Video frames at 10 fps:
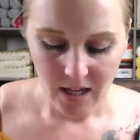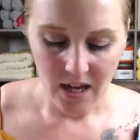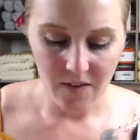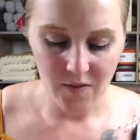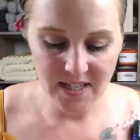
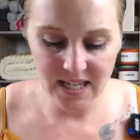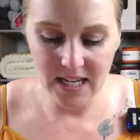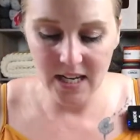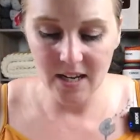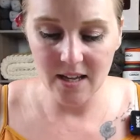Have you
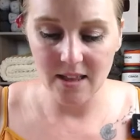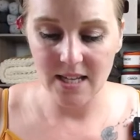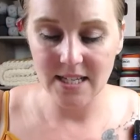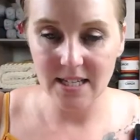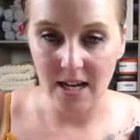seen
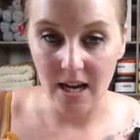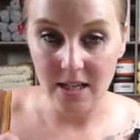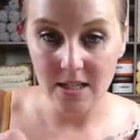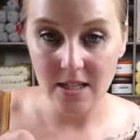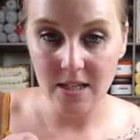these
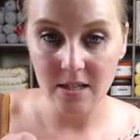guys?